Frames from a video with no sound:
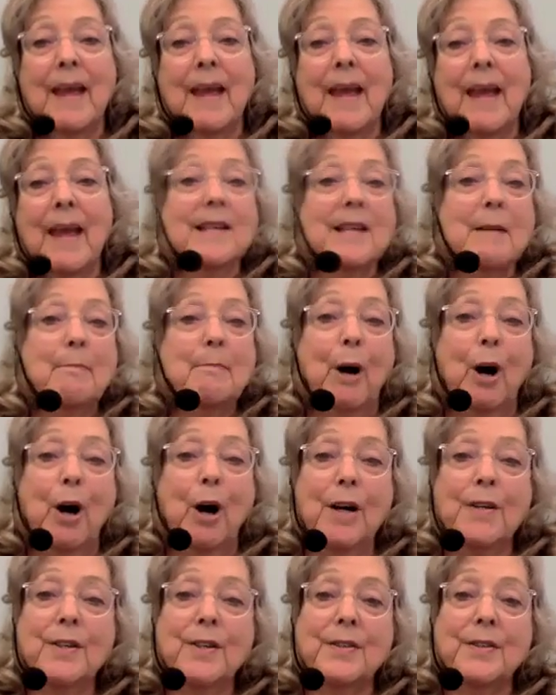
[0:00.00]
And as I
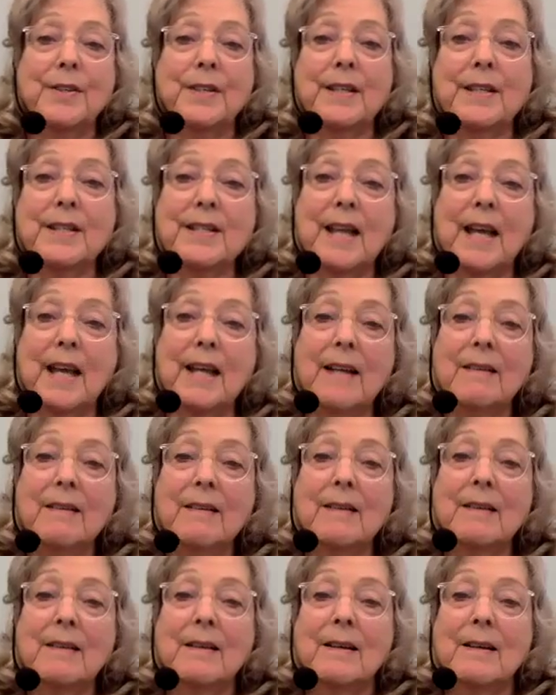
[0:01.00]
pondered this, I
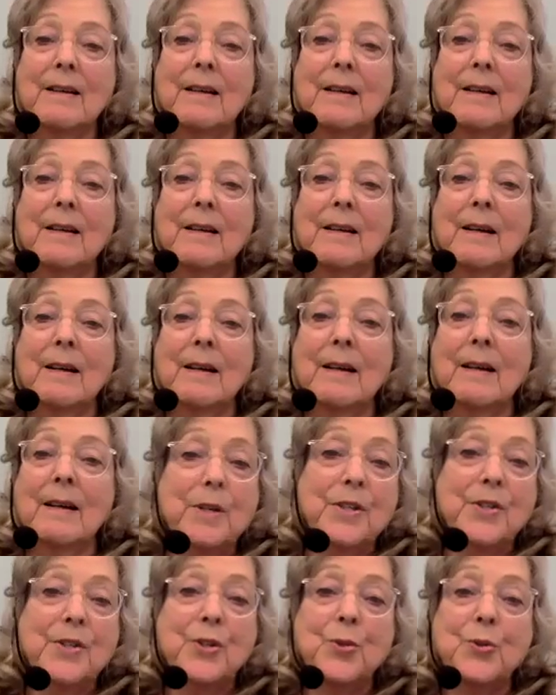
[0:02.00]

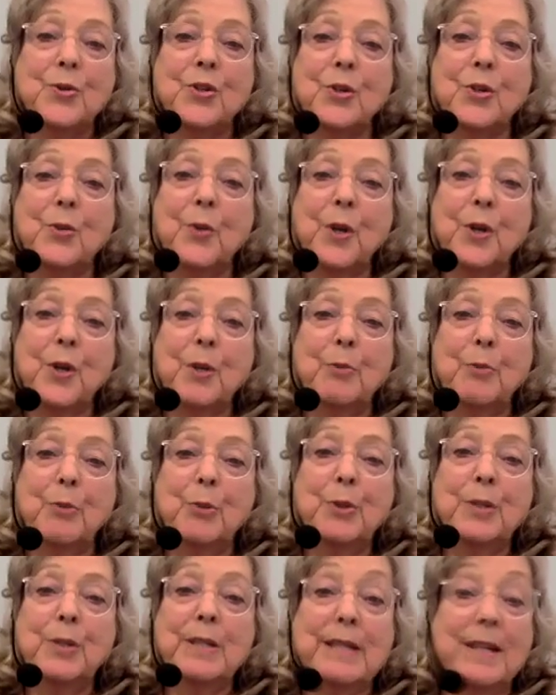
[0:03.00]
remembered a sutta where the
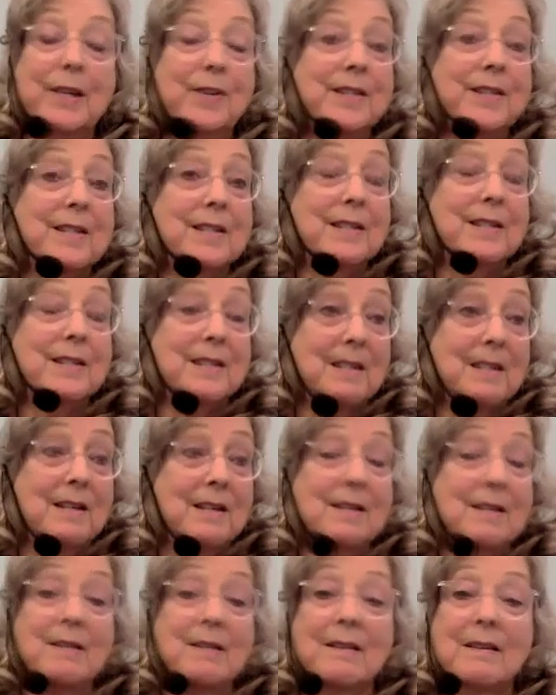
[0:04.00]
Buddha tells his
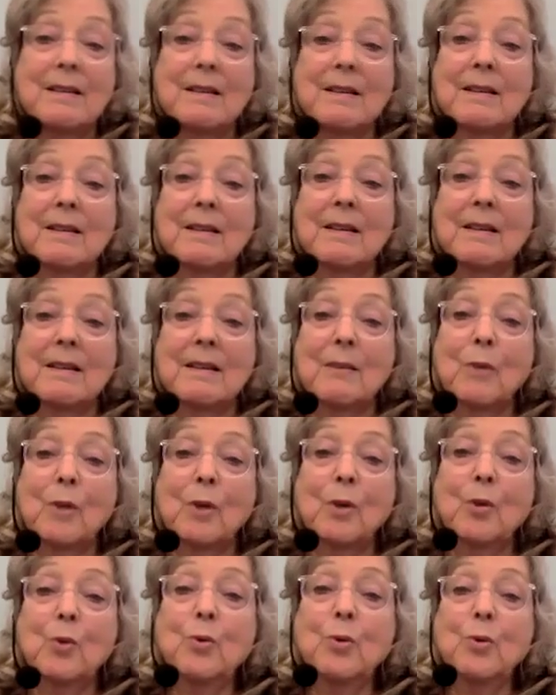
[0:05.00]
son,
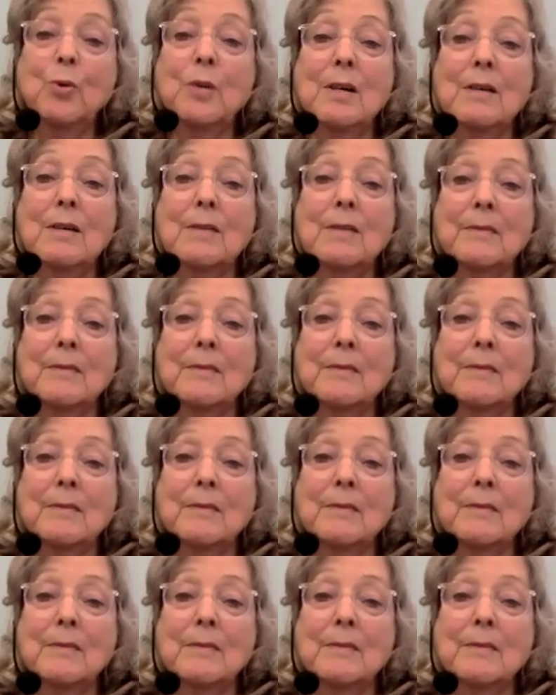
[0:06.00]
Rahula,